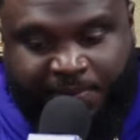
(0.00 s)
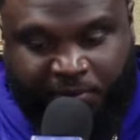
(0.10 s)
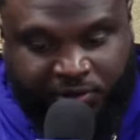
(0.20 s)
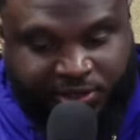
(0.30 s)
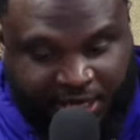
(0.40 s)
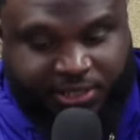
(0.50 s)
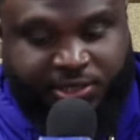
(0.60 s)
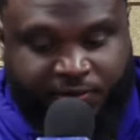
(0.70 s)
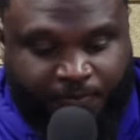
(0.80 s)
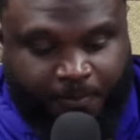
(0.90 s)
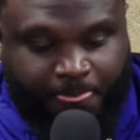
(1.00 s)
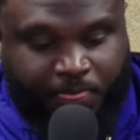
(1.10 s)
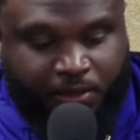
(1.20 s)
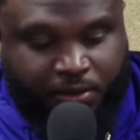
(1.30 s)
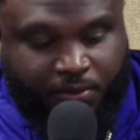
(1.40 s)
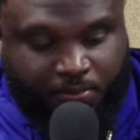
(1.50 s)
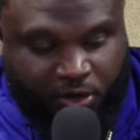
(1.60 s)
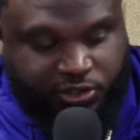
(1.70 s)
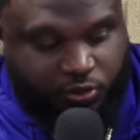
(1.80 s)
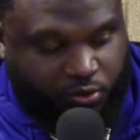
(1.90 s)
Mercy, yes.
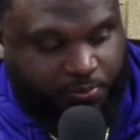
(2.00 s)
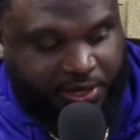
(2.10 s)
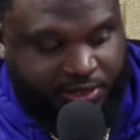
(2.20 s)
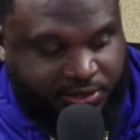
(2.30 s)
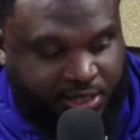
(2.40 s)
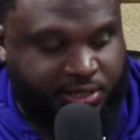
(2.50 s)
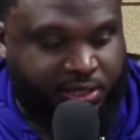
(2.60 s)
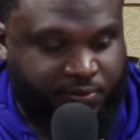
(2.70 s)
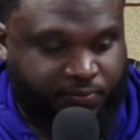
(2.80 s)
Mercy will be extended.